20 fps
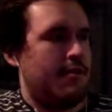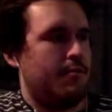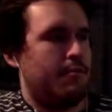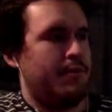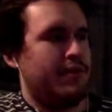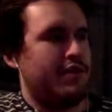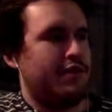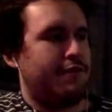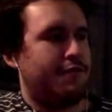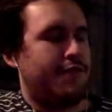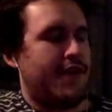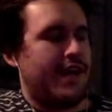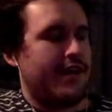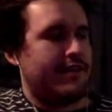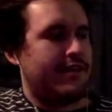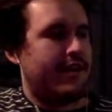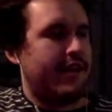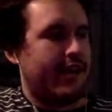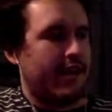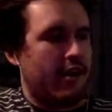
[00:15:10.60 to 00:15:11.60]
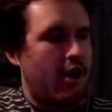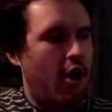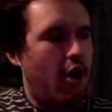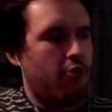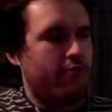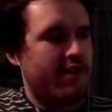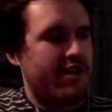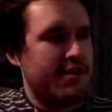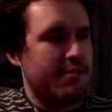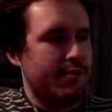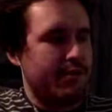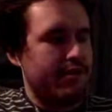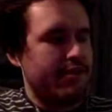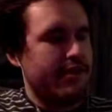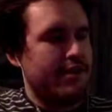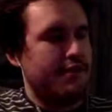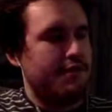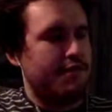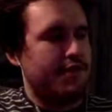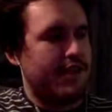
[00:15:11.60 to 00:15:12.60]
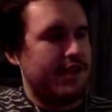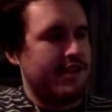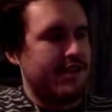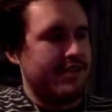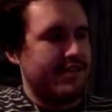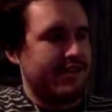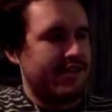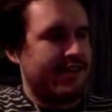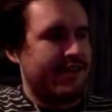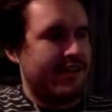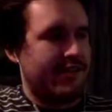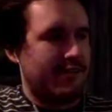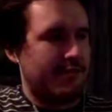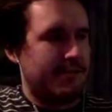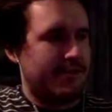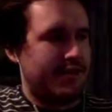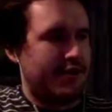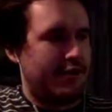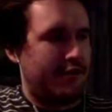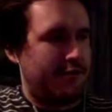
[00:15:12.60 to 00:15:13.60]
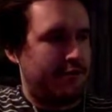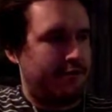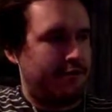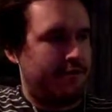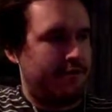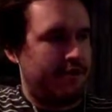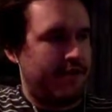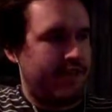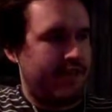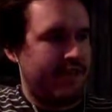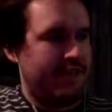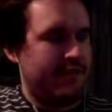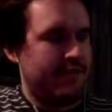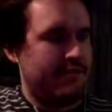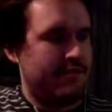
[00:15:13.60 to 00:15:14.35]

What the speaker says: But the fact that I can already believe that he did kill himself, like,